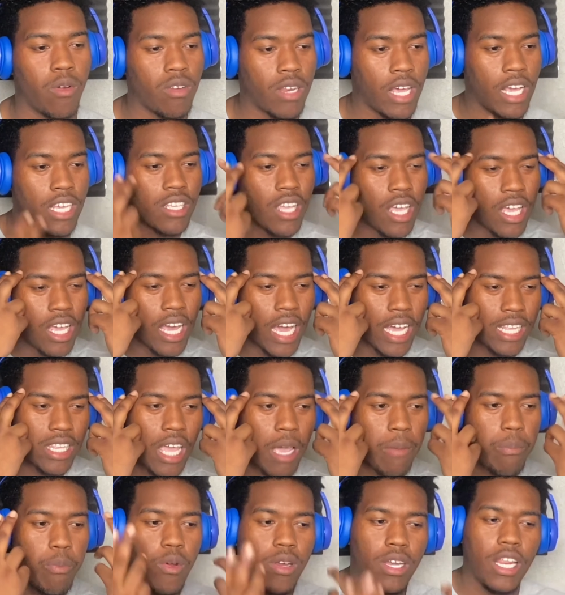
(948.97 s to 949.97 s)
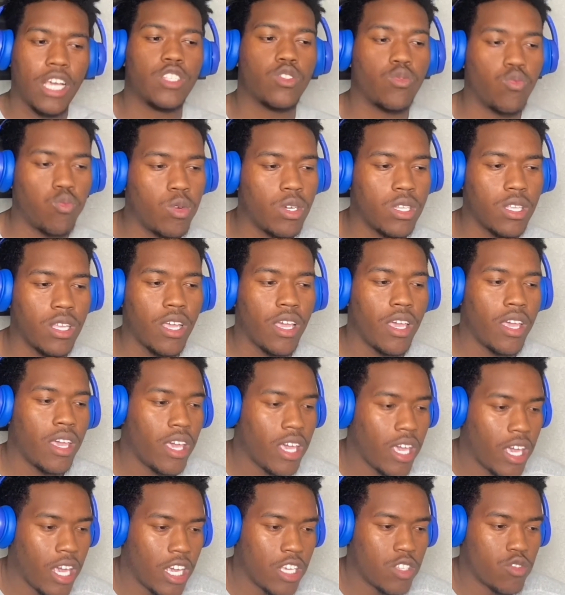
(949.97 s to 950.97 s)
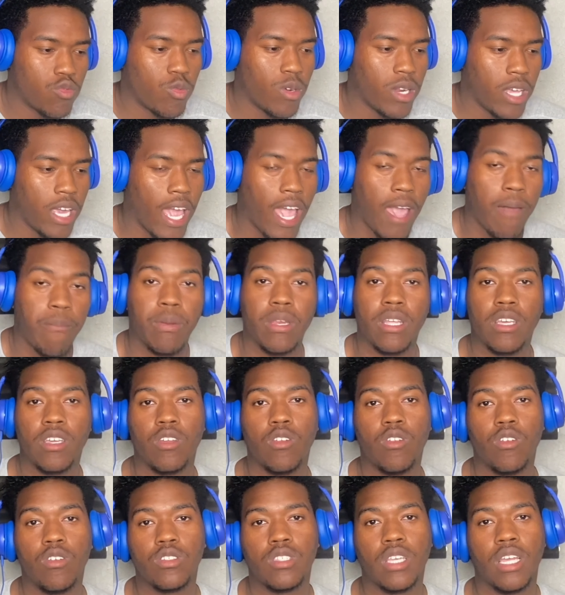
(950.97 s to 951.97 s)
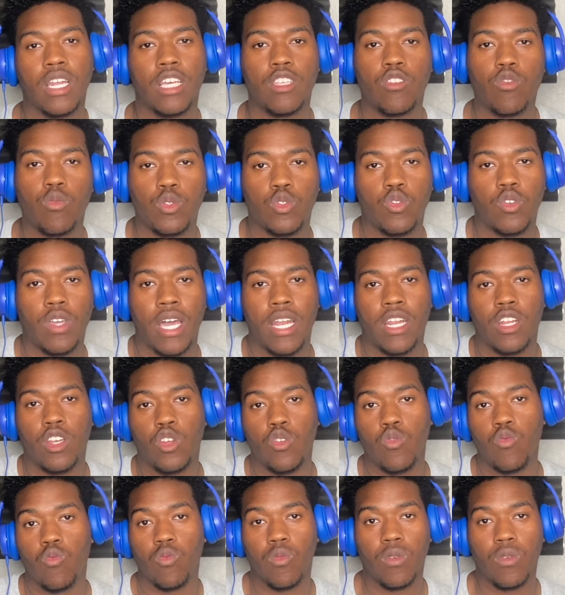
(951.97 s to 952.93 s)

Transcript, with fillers: That, at that point, that's what is really happening. You know what I'm saying? Like, that's what you got to do.